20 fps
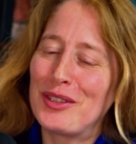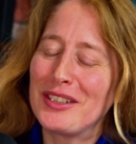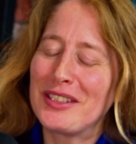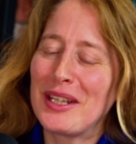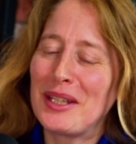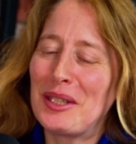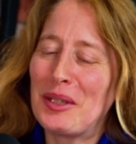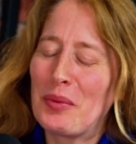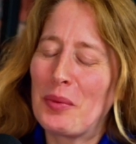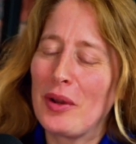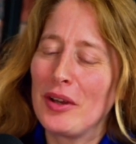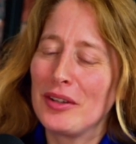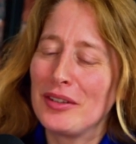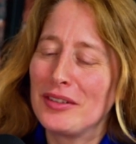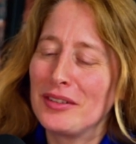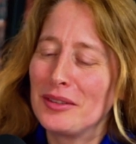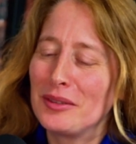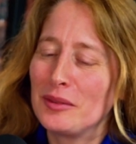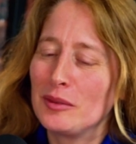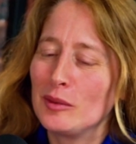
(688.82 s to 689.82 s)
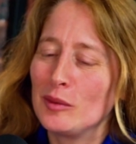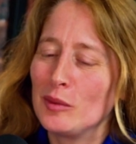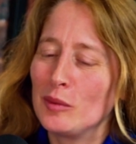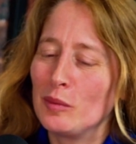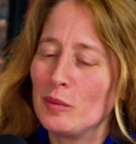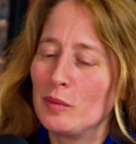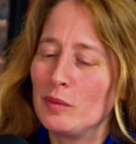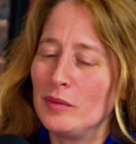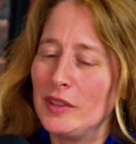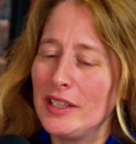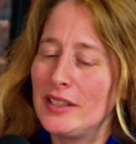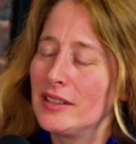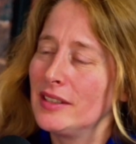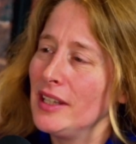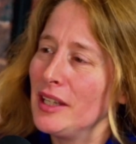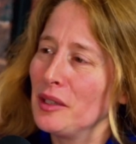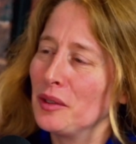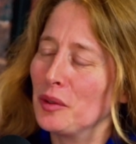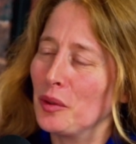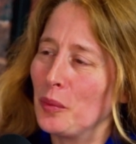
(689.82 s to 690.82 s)
there's anyone
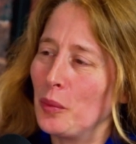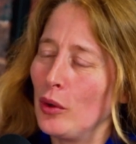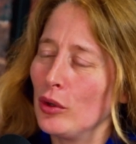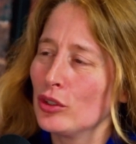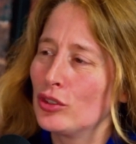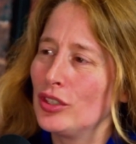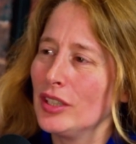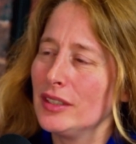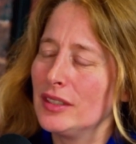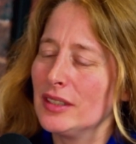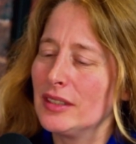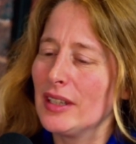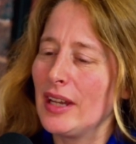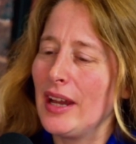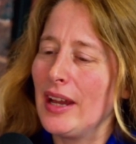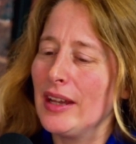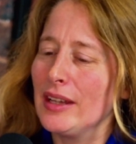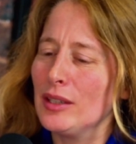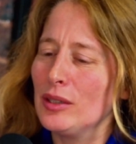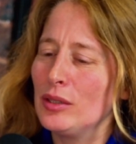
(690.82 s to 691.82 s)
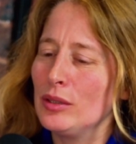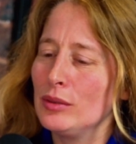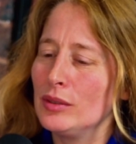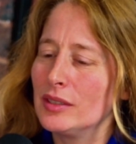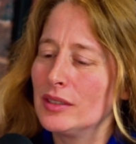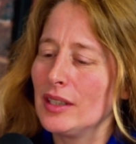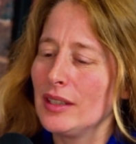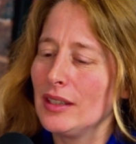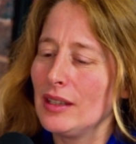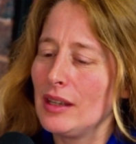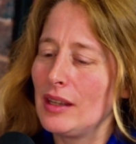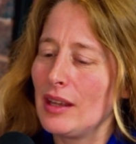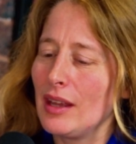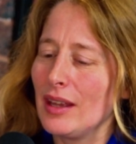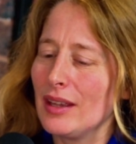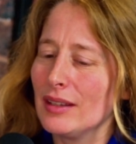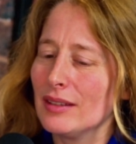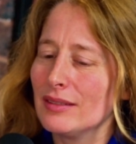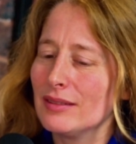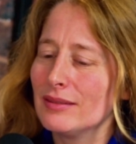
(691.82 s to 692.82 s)
listening or watching today who's
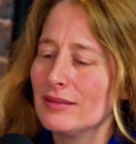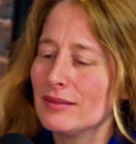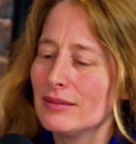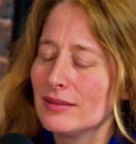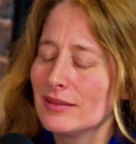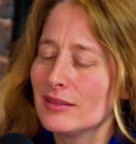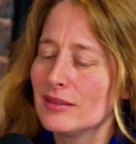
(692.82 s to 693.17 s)
thinking,